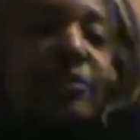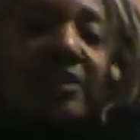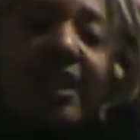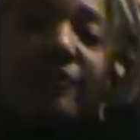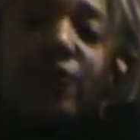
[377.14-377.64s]
we're
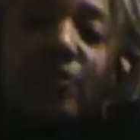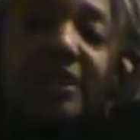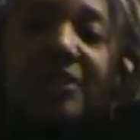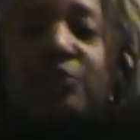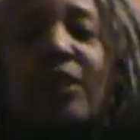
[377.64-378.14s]
like 4
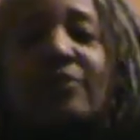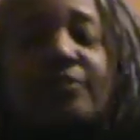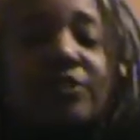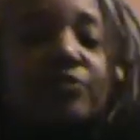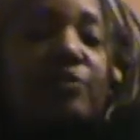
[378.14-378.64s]
blocks away from
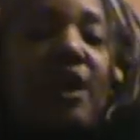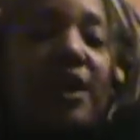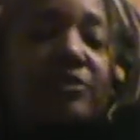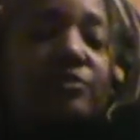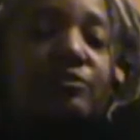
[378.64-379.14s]
Central
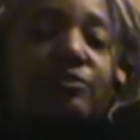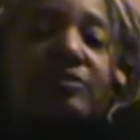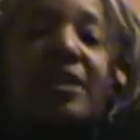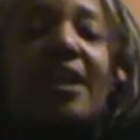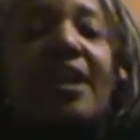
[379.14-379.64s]
High School,
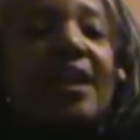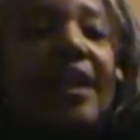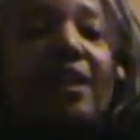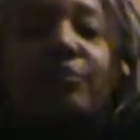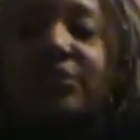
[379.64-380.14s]

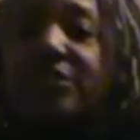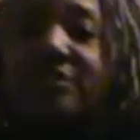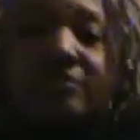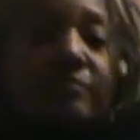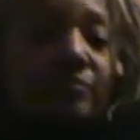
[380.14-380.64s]
and we
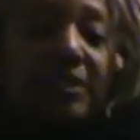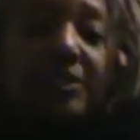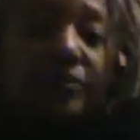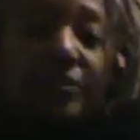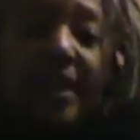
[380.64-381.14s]

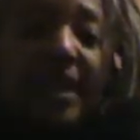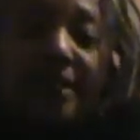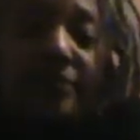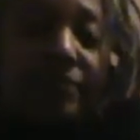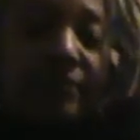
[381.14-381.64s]

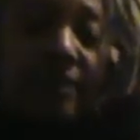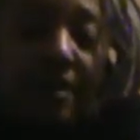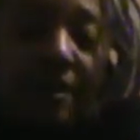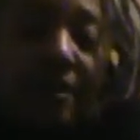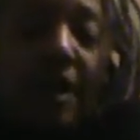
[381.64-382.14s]
have
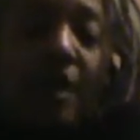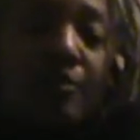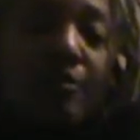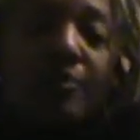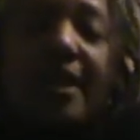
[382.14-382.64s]
our
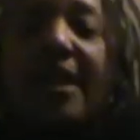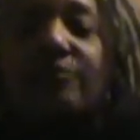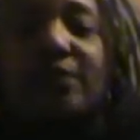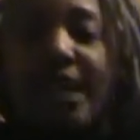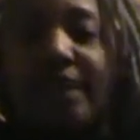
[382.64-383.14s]
home, and
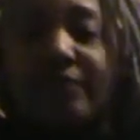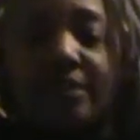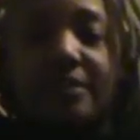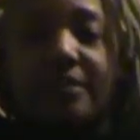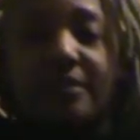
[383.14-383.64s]
we have
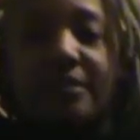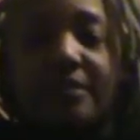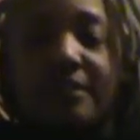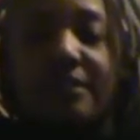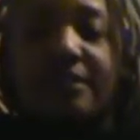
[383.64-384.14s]
the
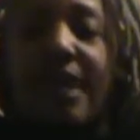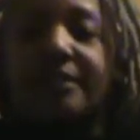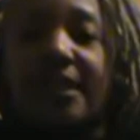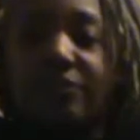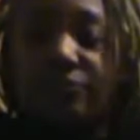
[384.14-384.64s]
lot
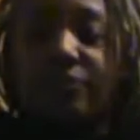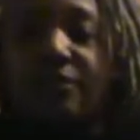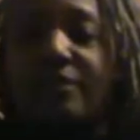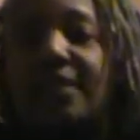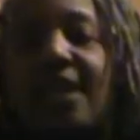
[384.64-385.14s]
next door.